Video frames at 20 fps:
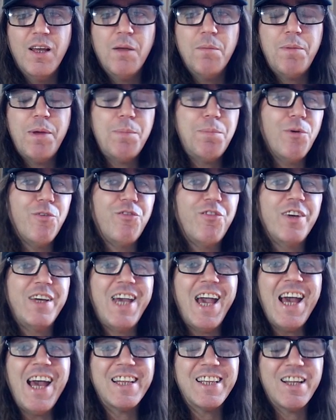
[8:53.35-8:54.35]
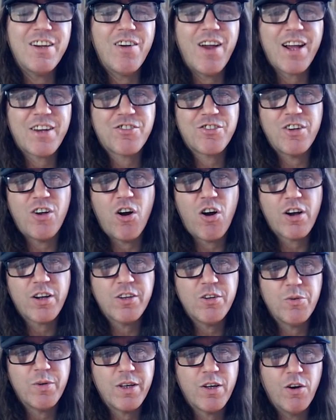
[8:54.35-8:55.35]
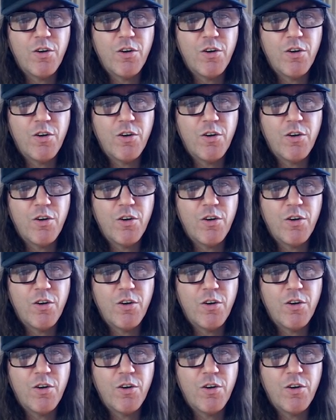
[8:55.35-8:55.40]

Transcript: people forget they're actually arguing